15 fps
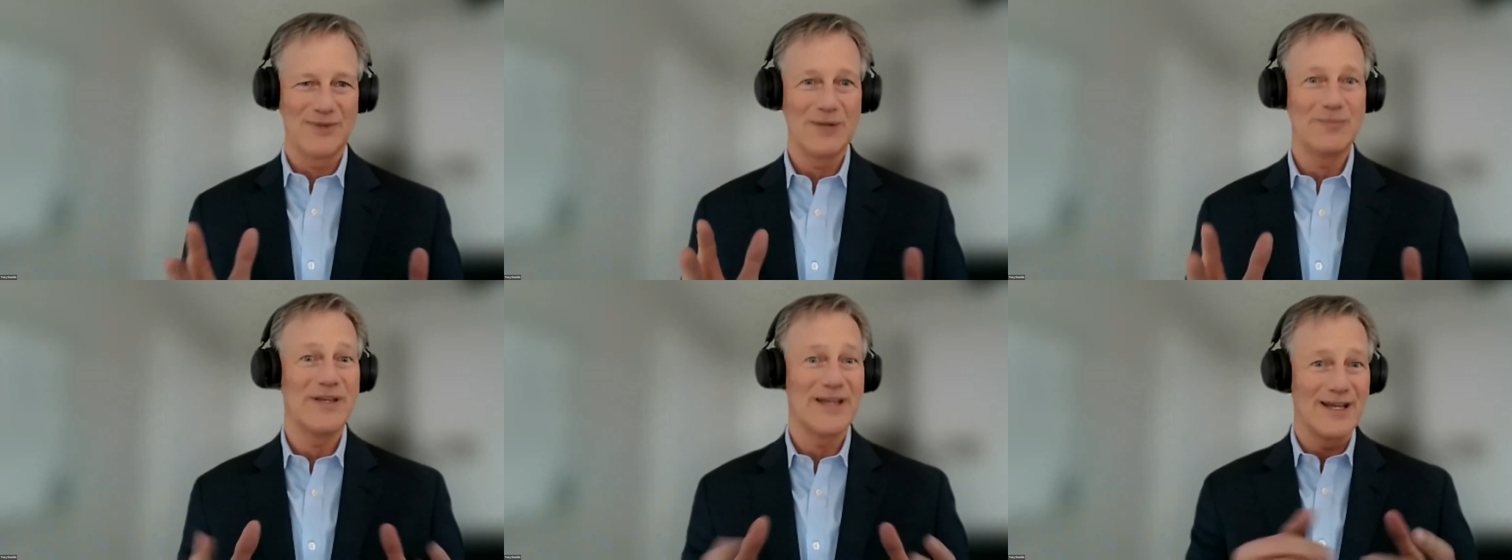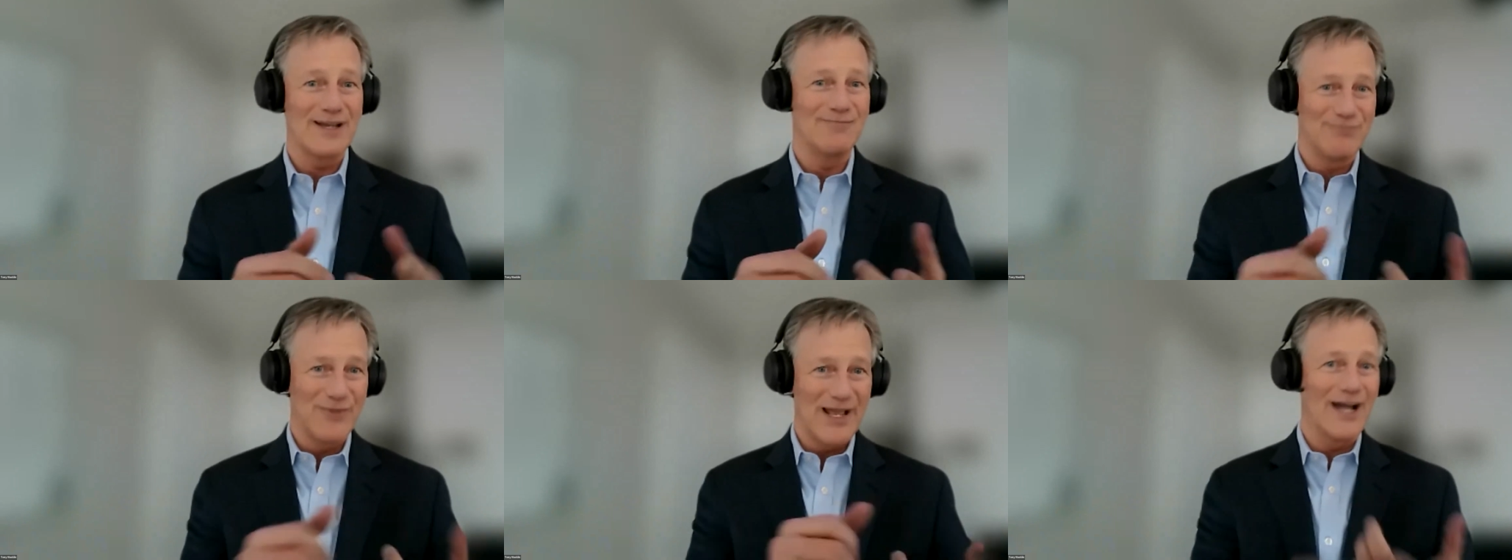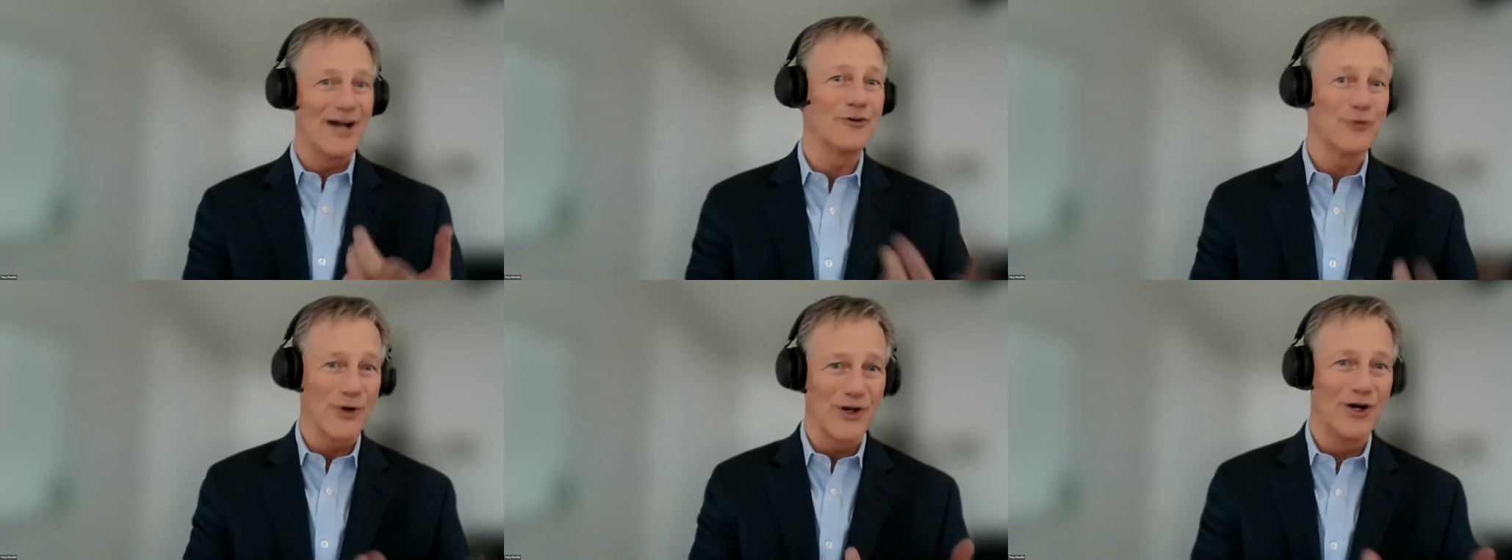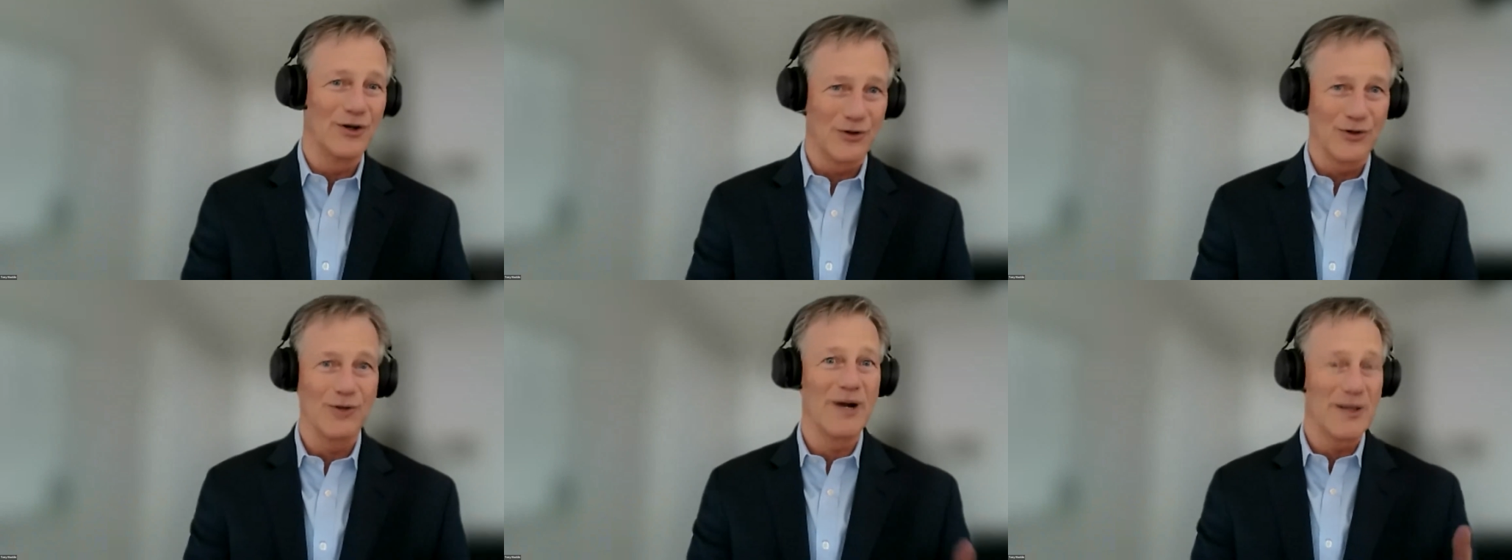Might be a aunt or an
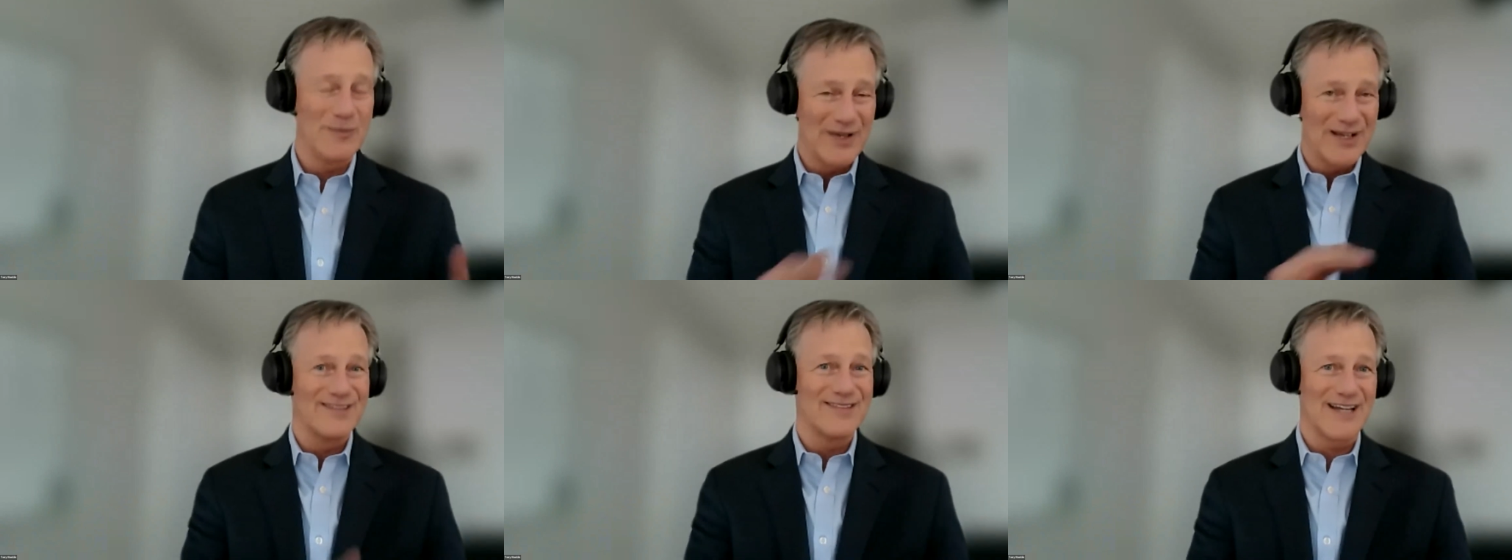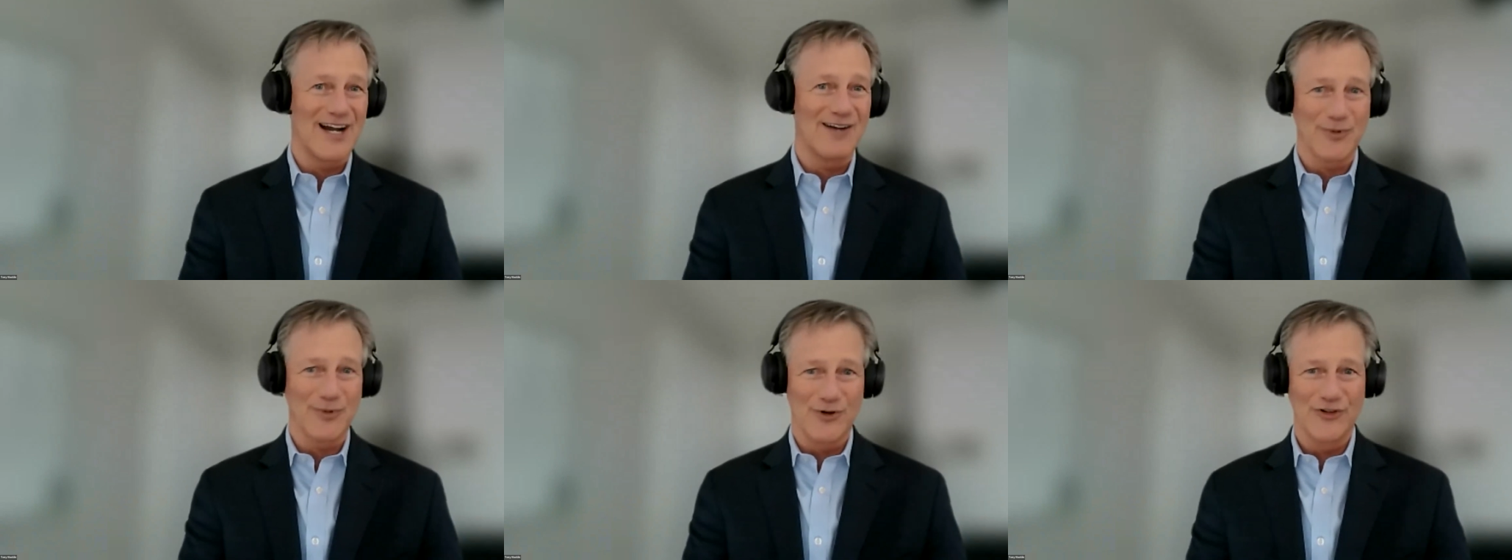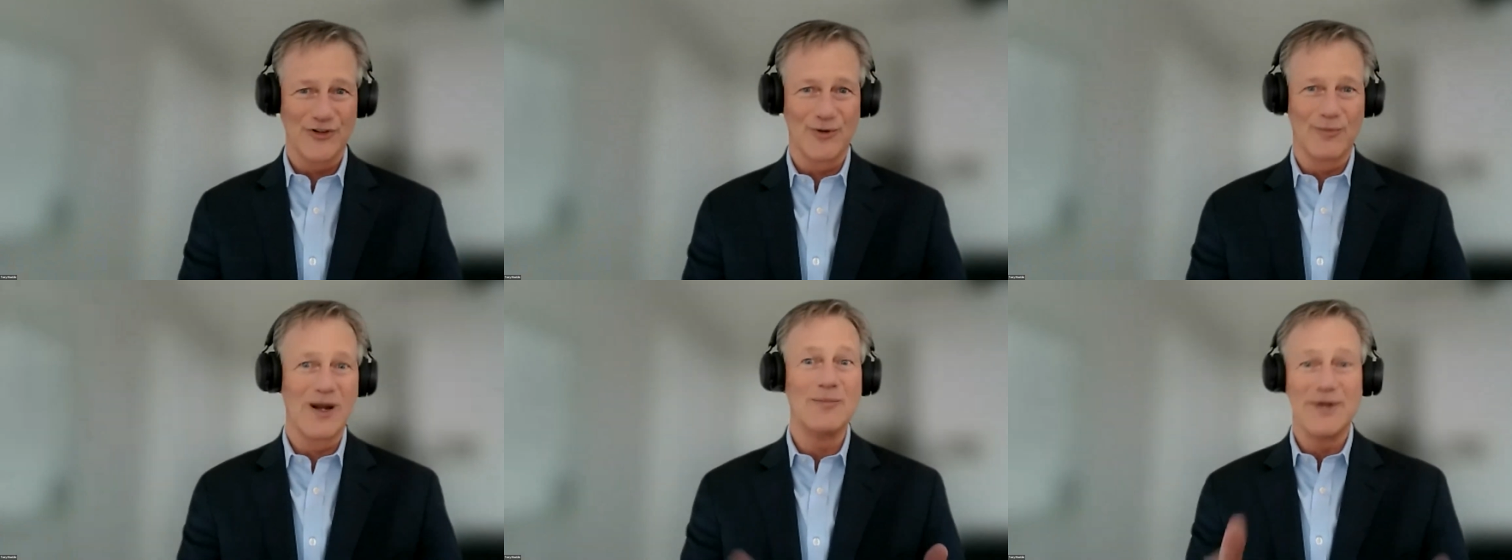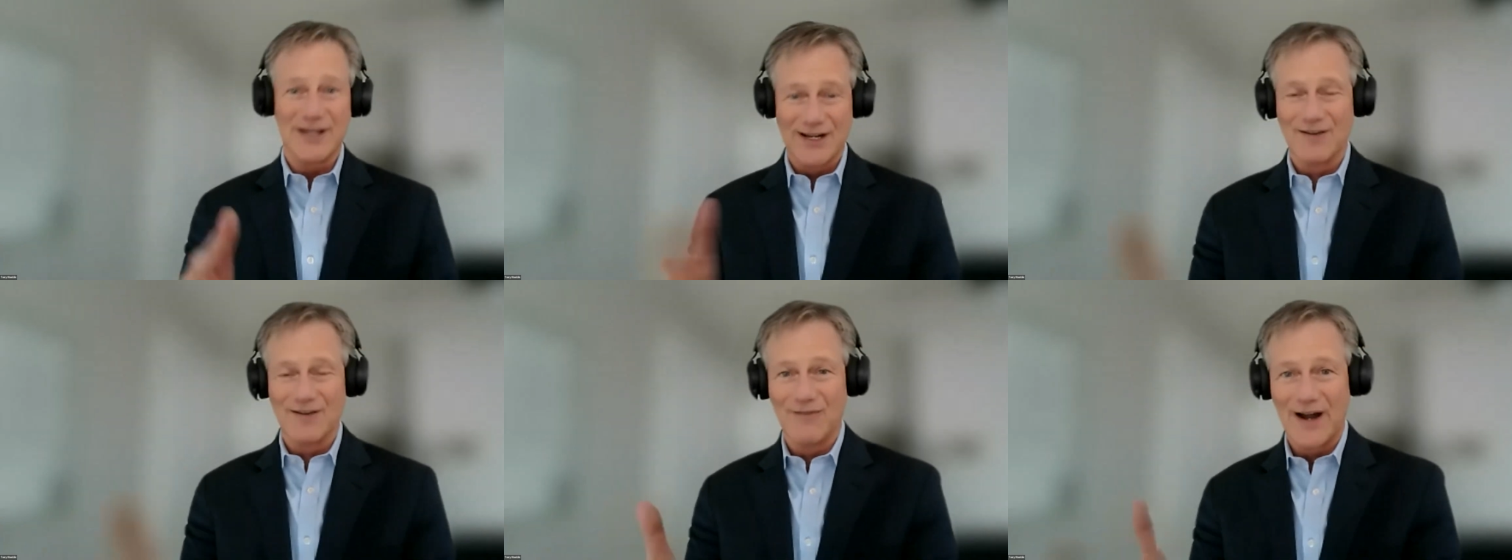uncle, it might be a staff person, or it might be
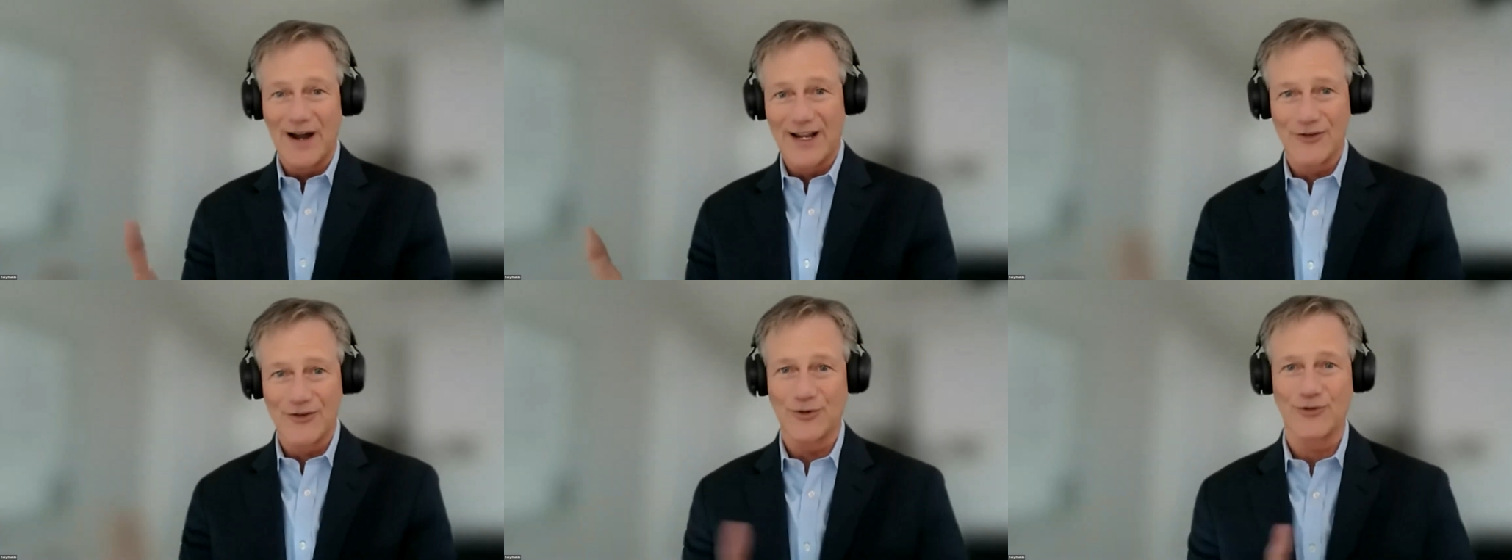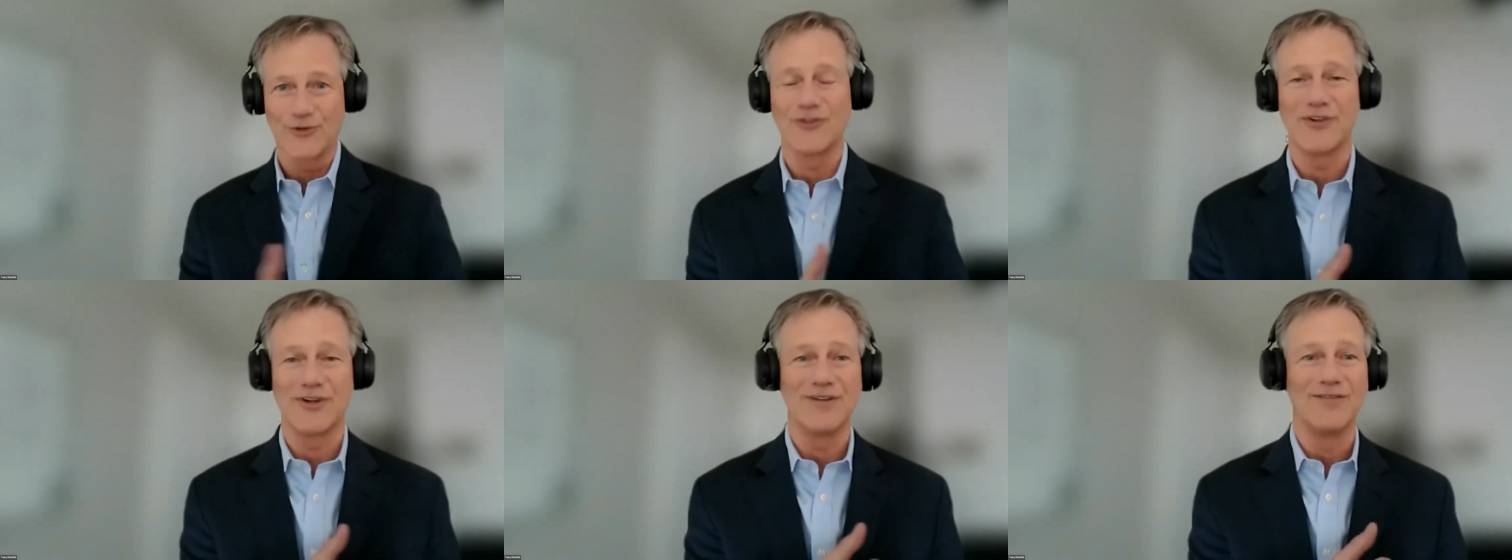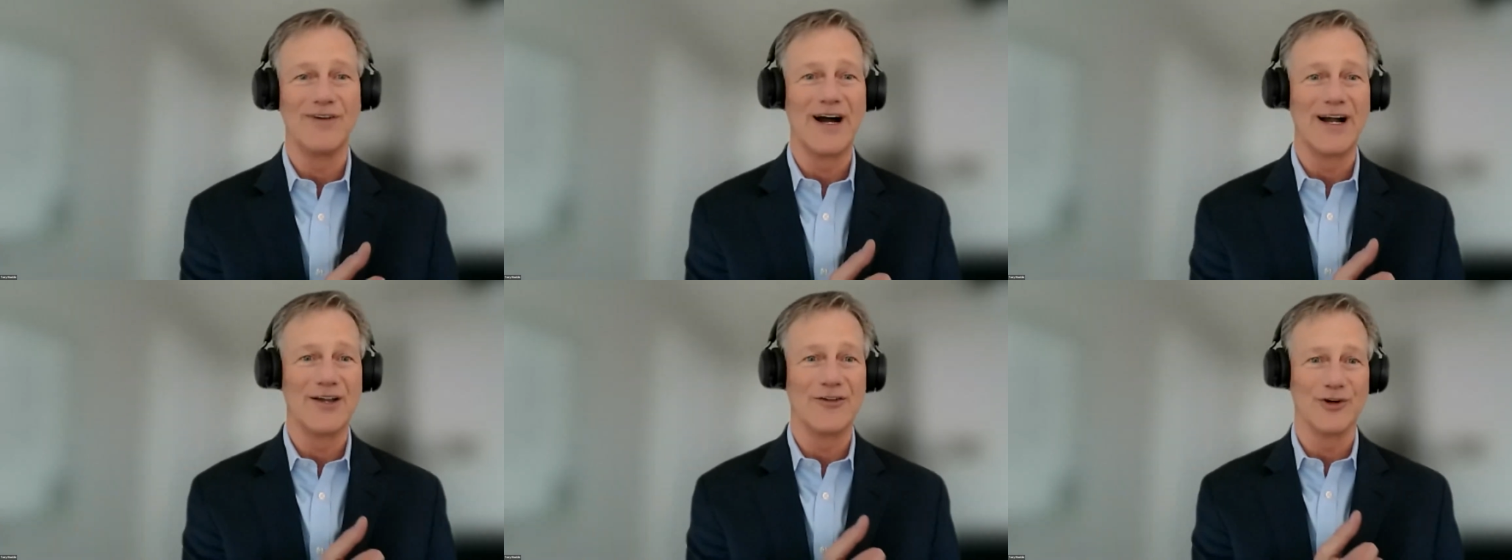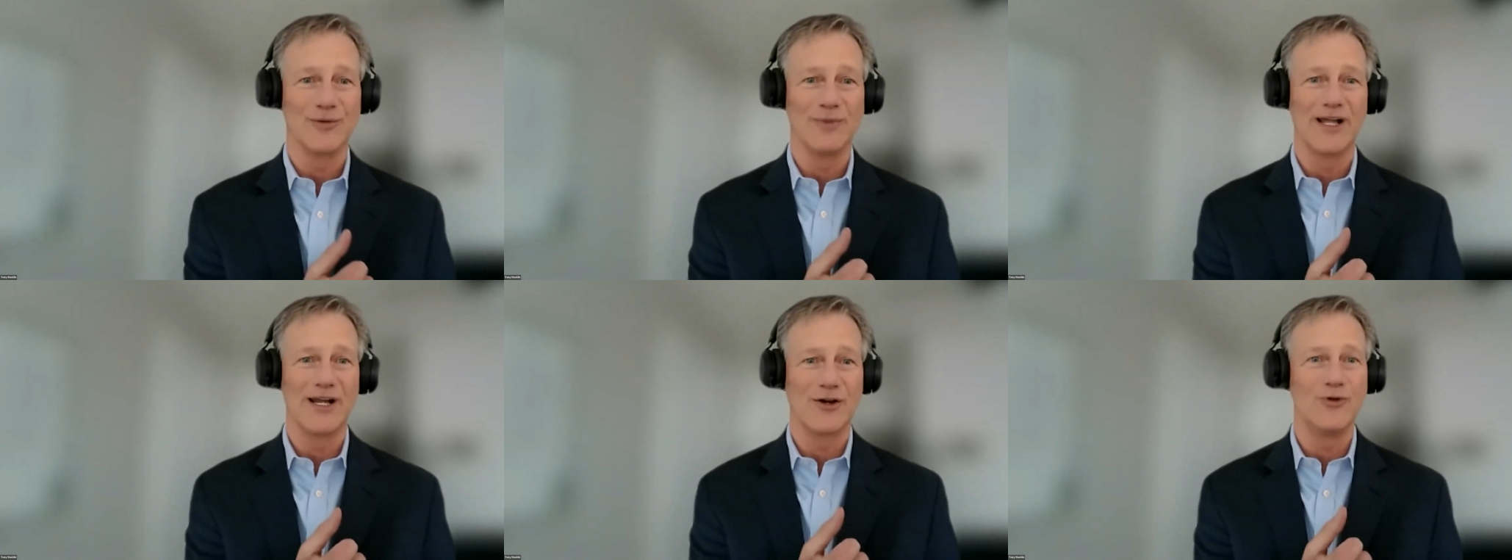an advisor, trusted advisor,
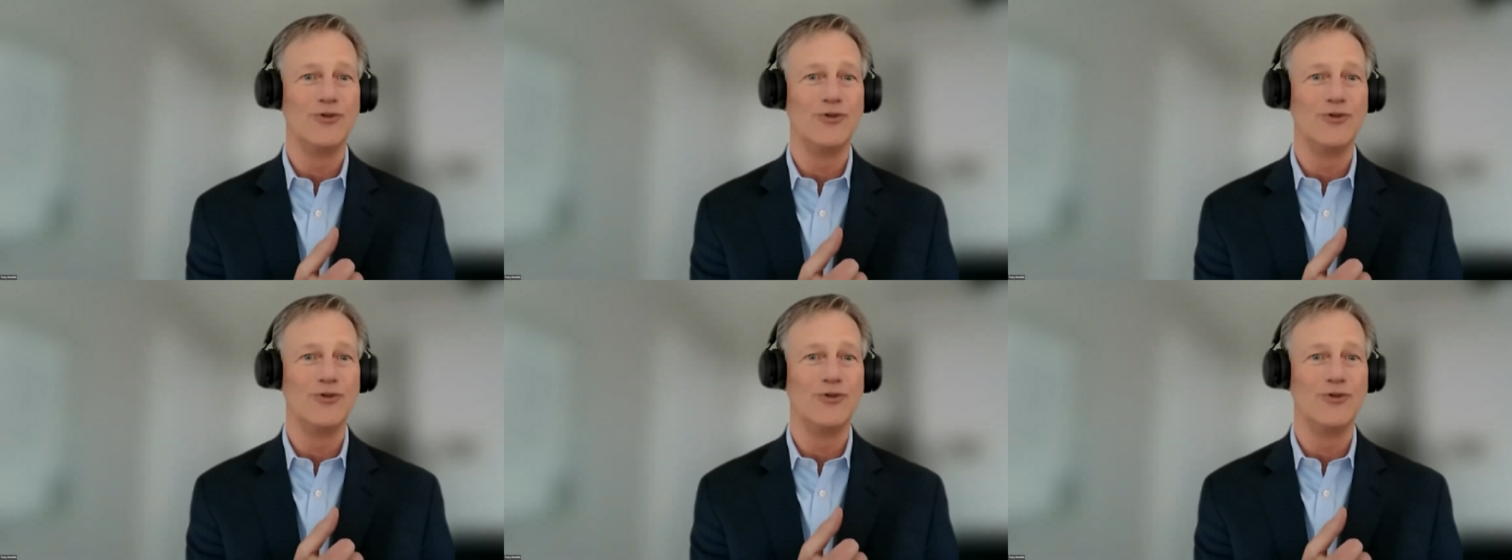but like,